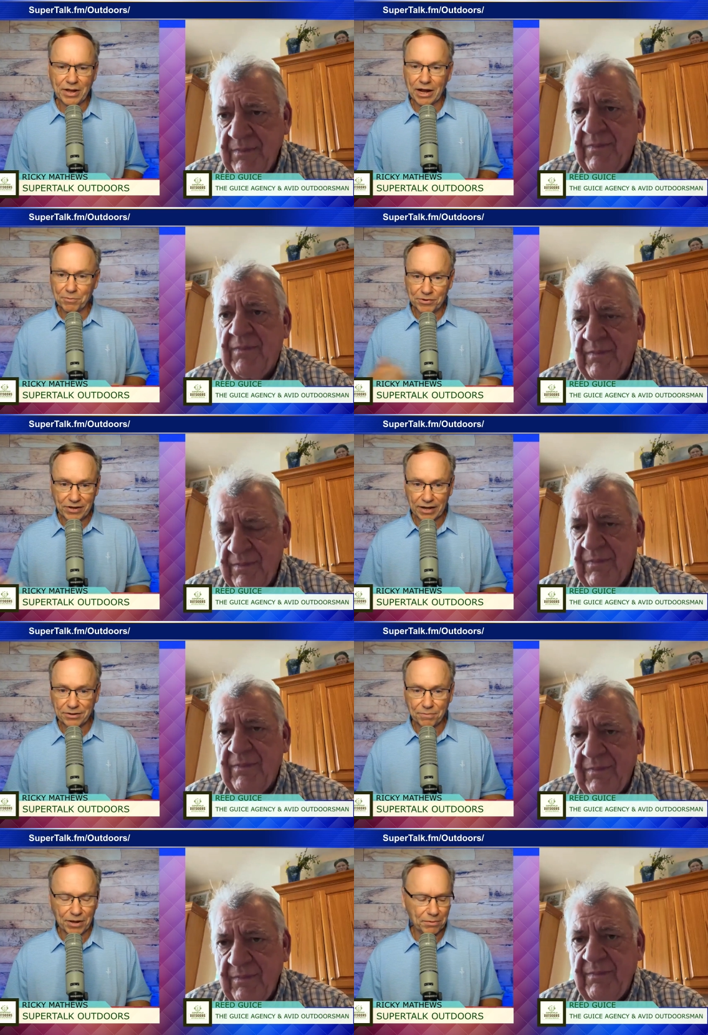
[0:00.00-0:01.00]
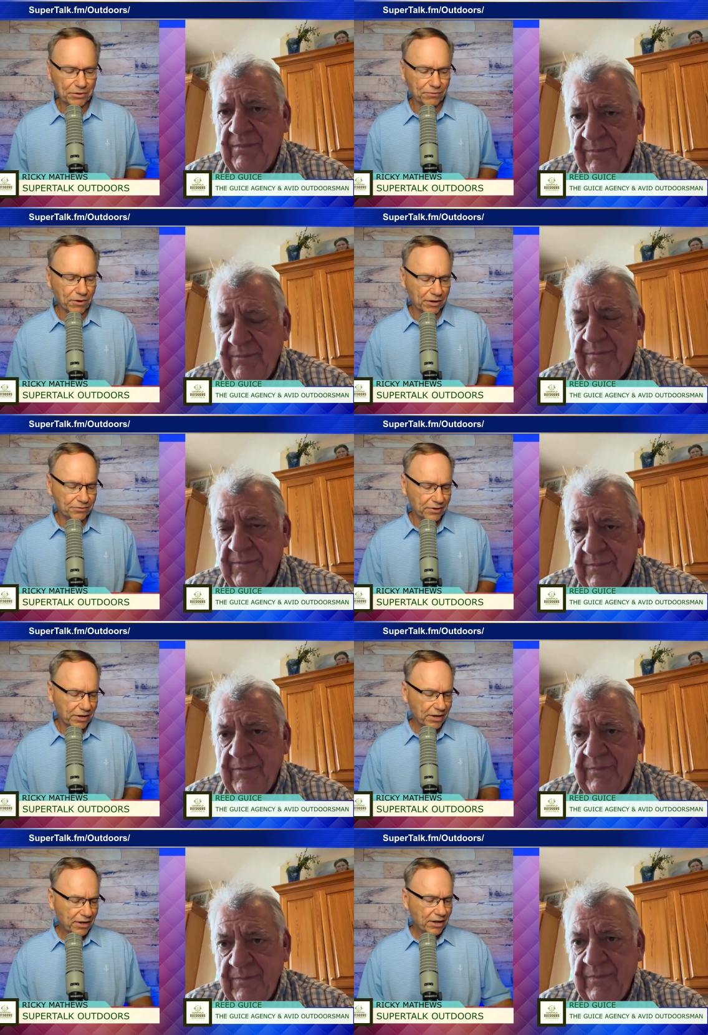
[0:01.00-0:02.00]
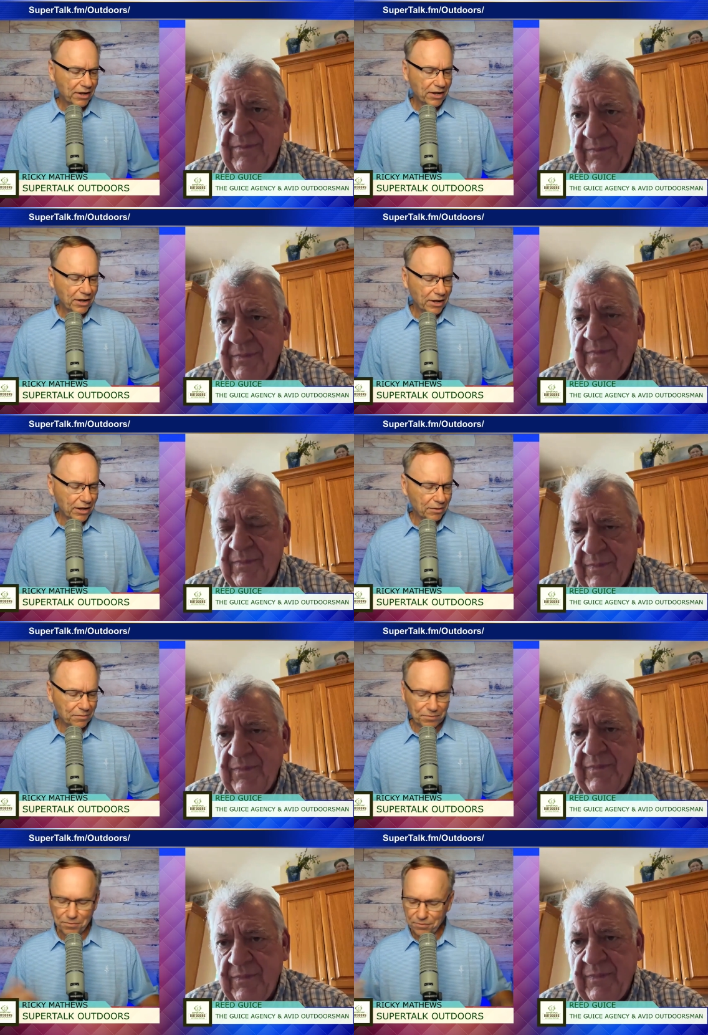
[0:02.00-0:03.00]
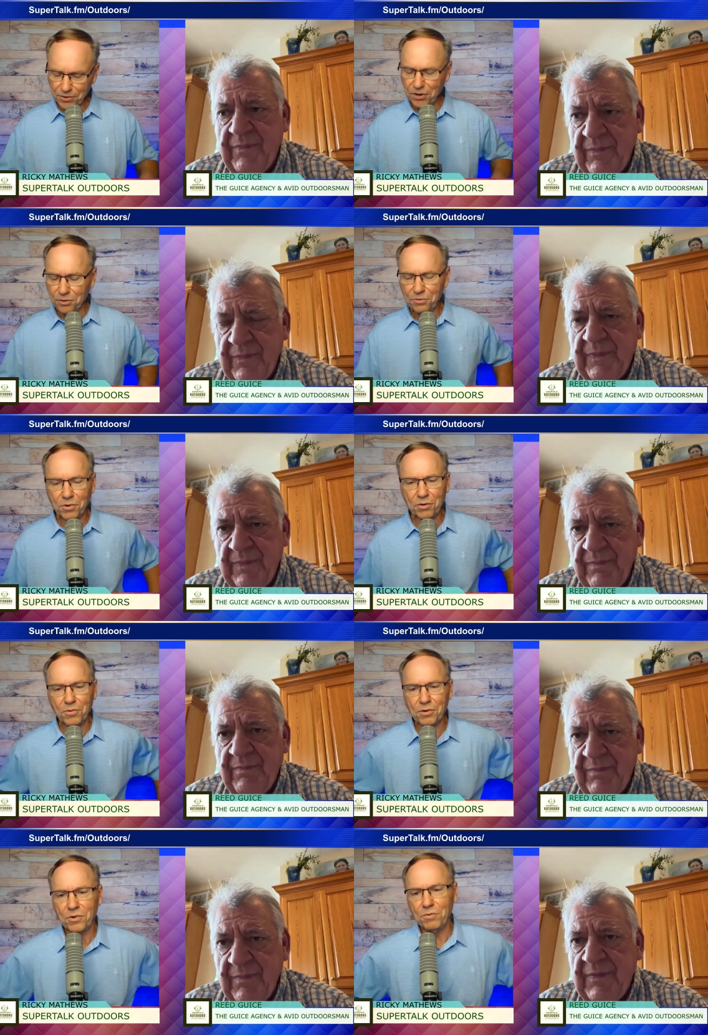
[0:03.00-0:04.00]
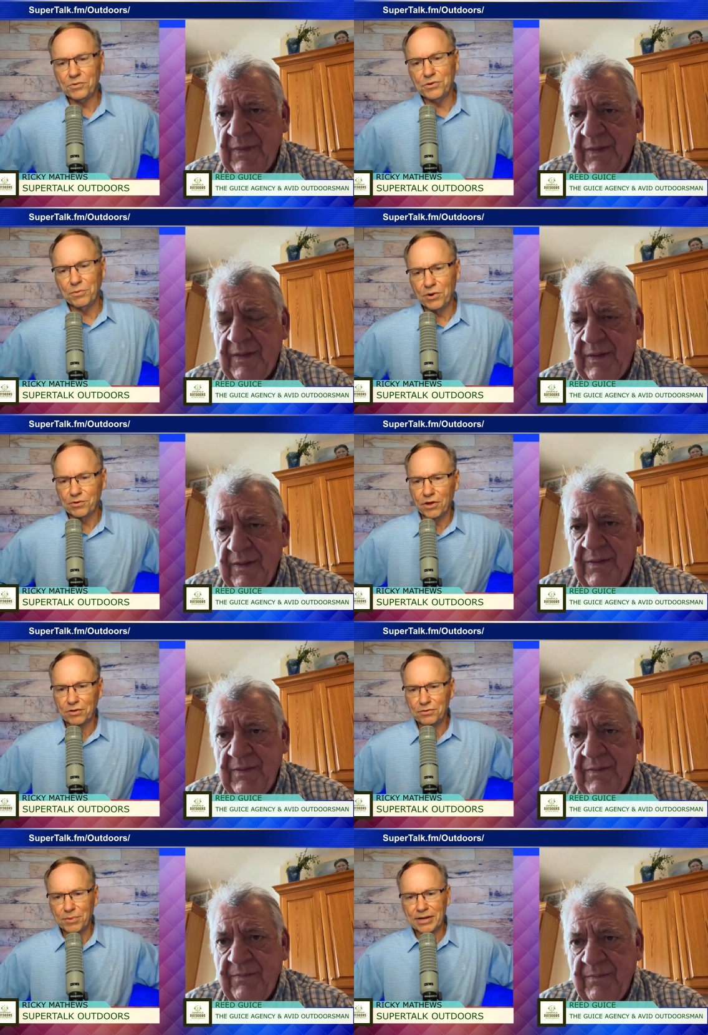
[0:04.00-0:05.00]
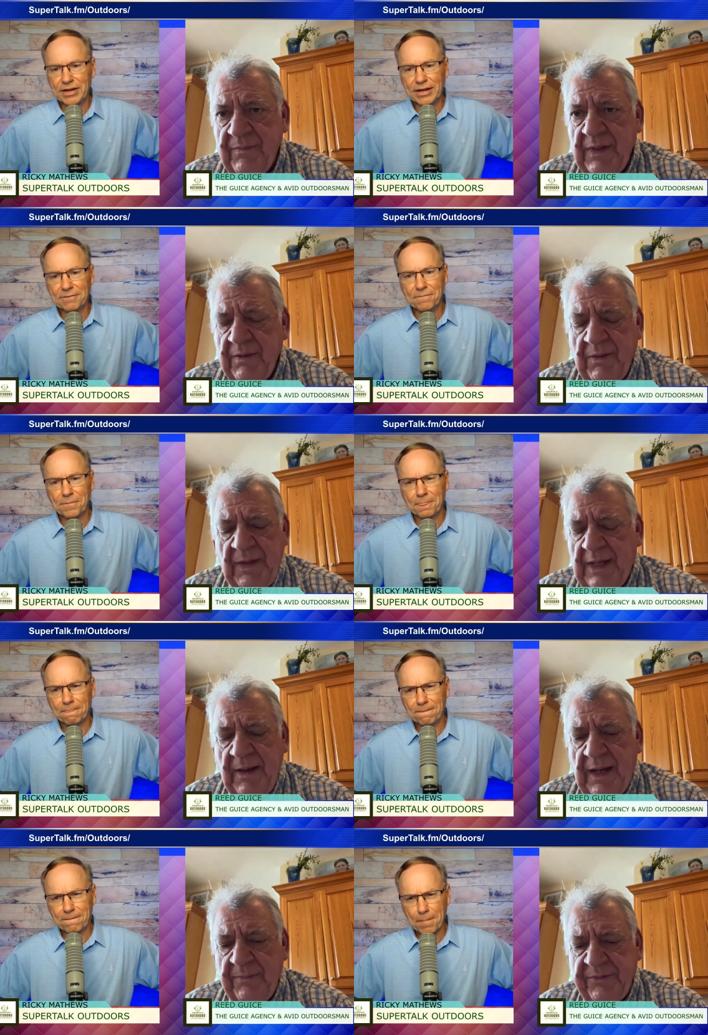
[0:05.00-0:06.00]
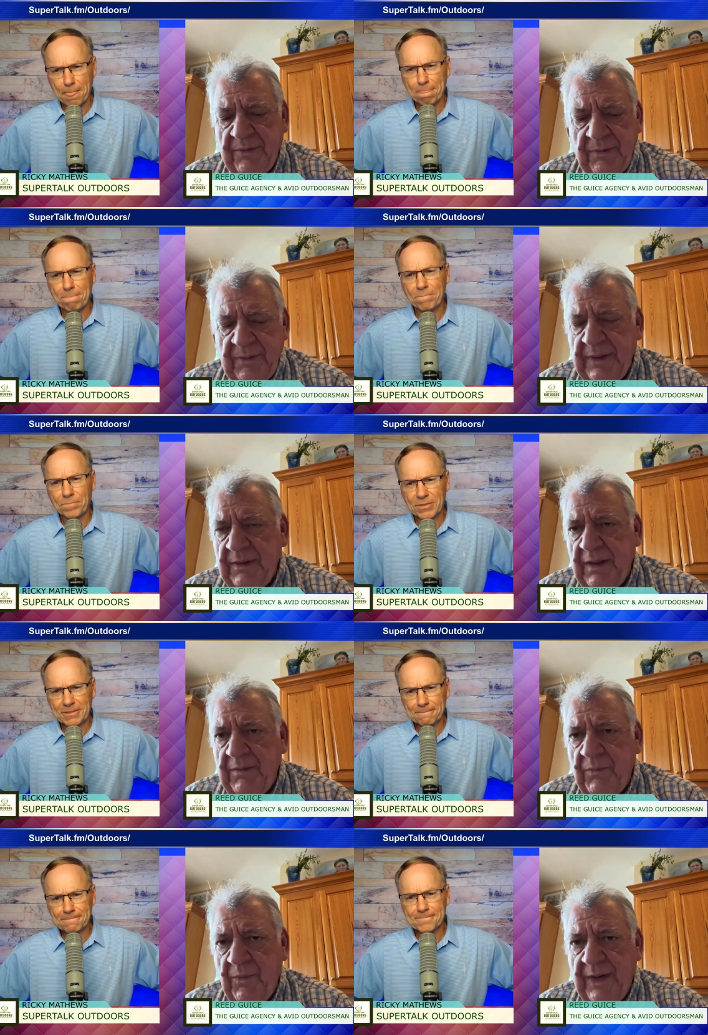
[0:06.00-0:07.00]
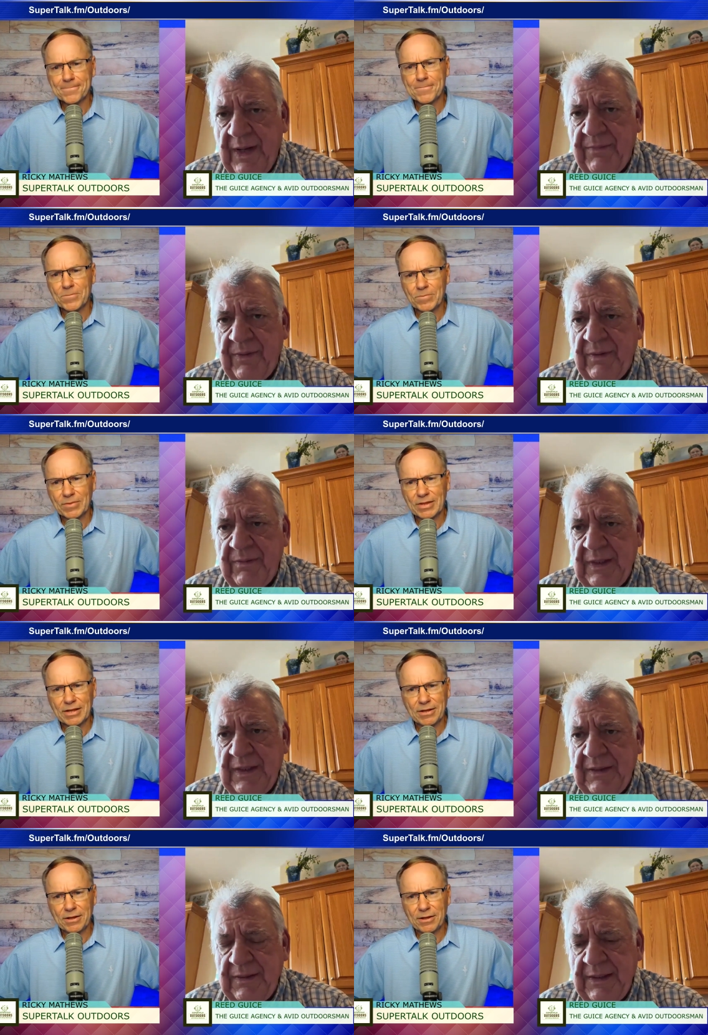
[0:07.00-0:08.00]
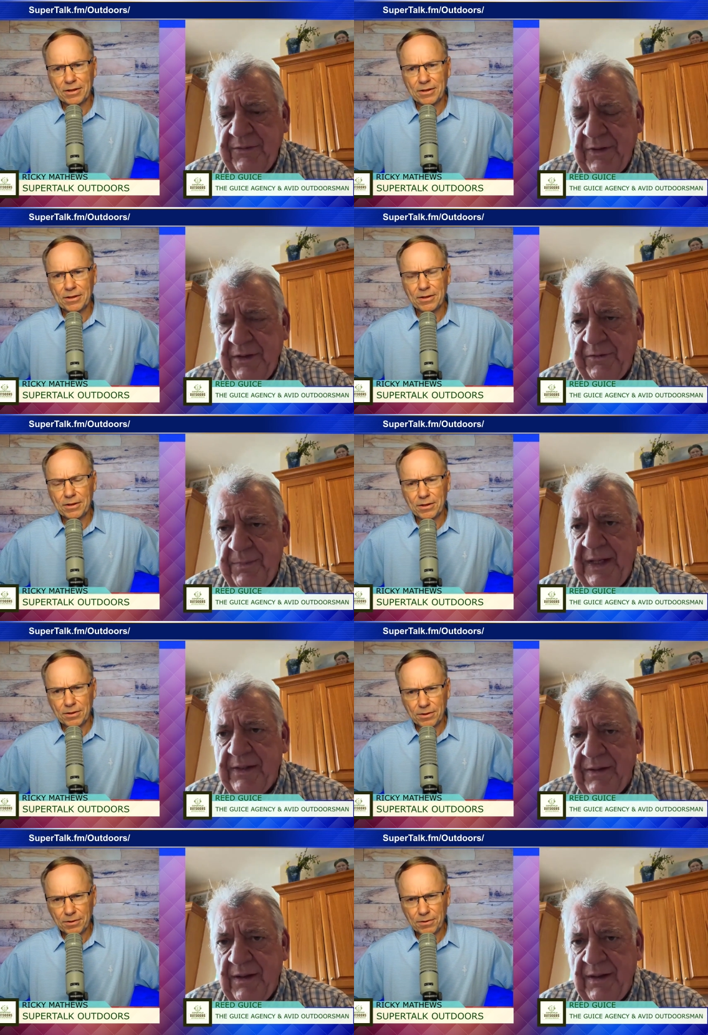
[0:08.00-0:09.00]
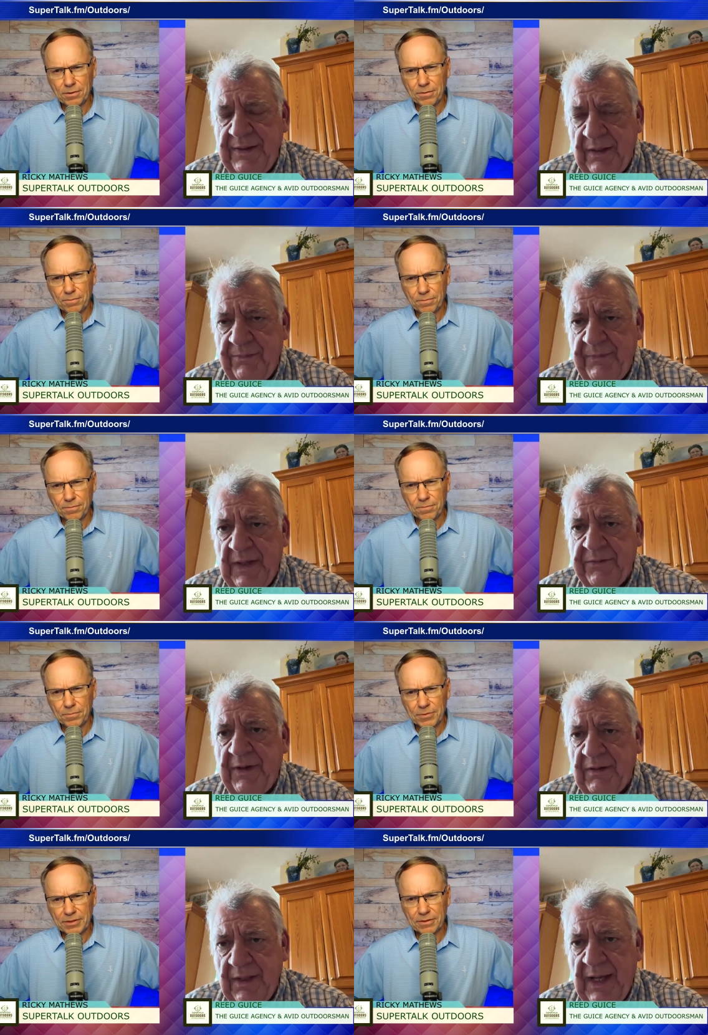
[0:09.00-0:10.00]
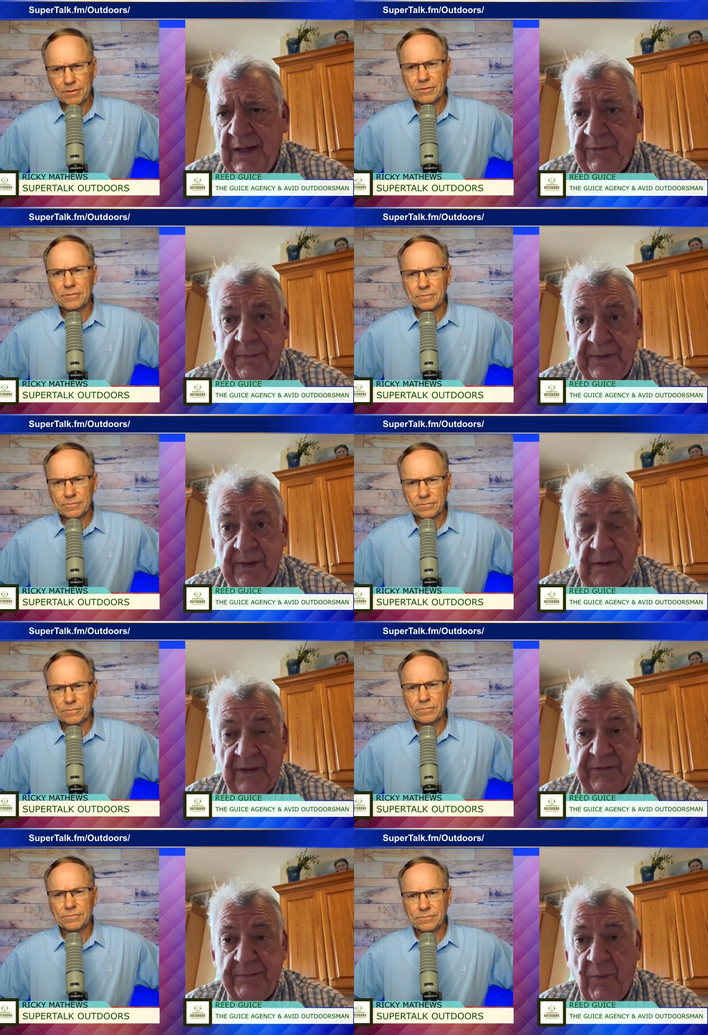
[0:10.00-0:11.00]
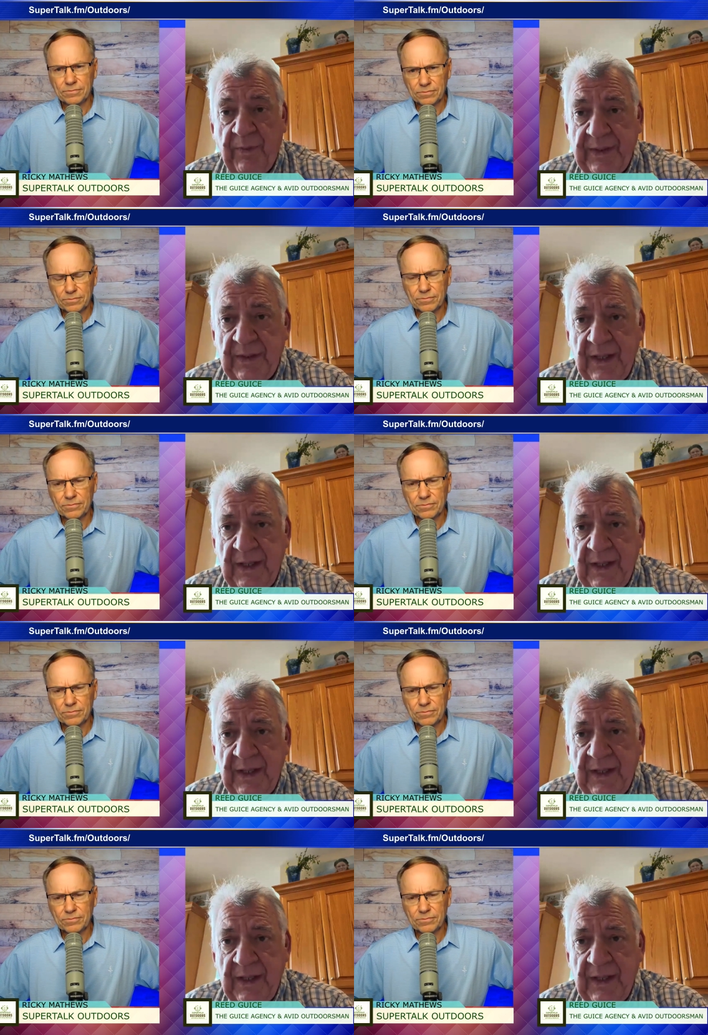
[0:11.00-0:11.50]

Speaker 1: we've got to protect the public trust um, you know what what what were some of your thoughts about that
Speaker 2: well, absolutely uh, whatever uh, is, is being done that affects our lives particularly our sporting